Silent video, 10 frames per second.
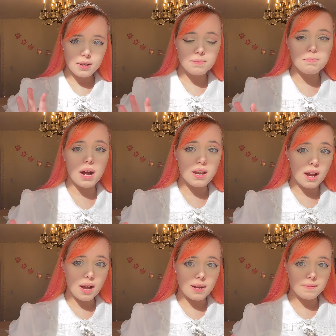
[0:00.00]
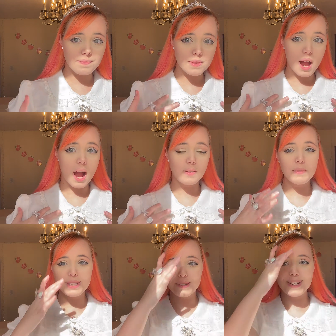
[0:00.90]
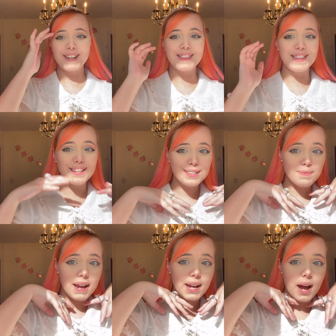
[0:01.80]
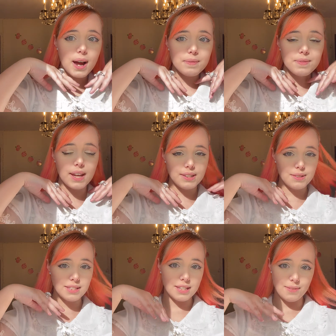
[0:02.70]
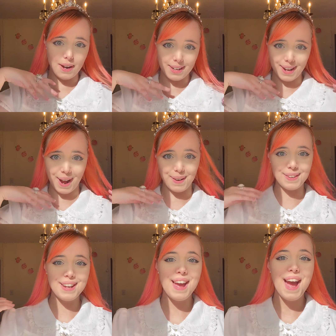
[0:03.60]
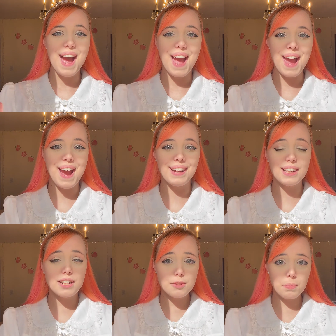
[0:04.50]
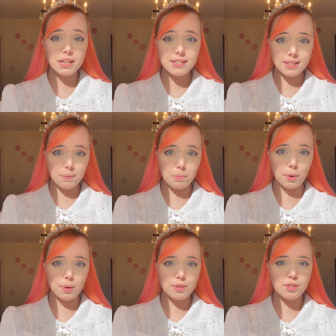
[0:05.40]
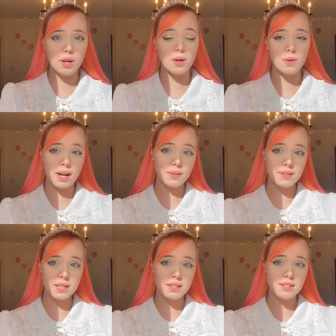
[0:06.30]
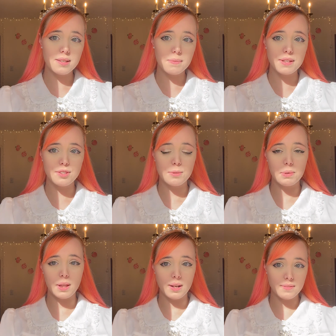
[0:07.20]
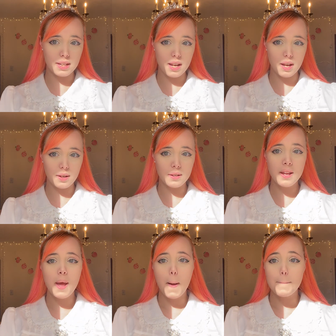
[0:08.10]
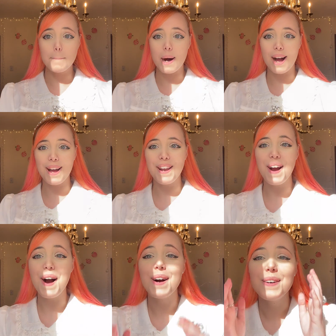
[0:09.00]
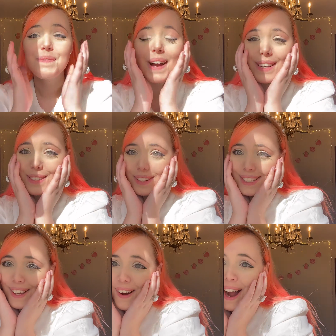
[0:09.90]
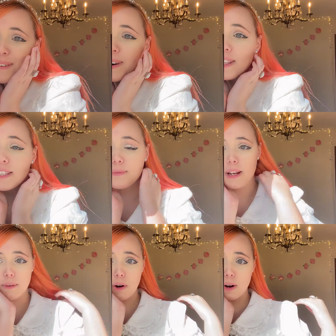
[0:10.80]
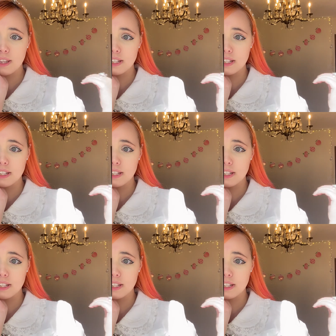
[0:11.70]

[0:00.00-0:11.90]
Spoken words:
But I will be doing this makeup that you see right now. And it is pretty simple, so I don't think this will be a super long video. But as you can tell, I wear this makeup all the